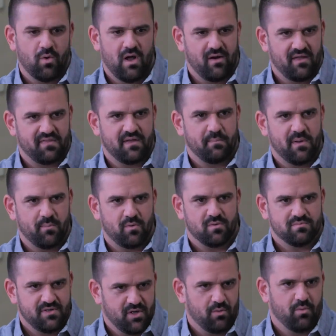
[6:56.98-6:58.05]
I think people,
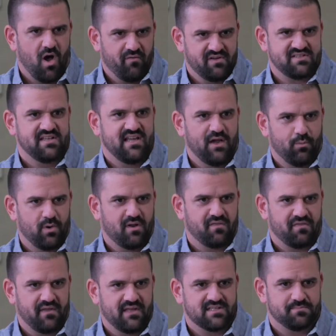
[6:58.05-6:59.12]
you know, obviously get rid of
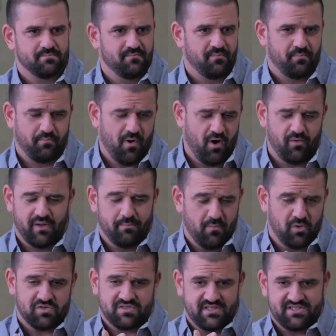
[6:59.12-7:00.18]
things, probably
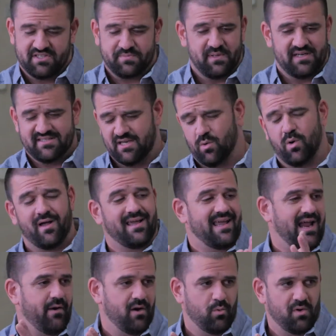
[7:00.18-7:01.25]
mostly just because they don't want to
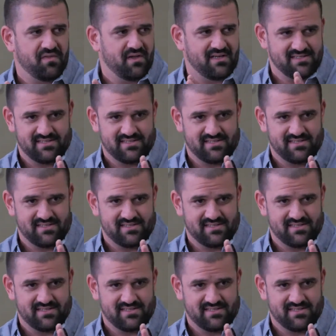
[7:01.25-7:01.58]
carry with it because the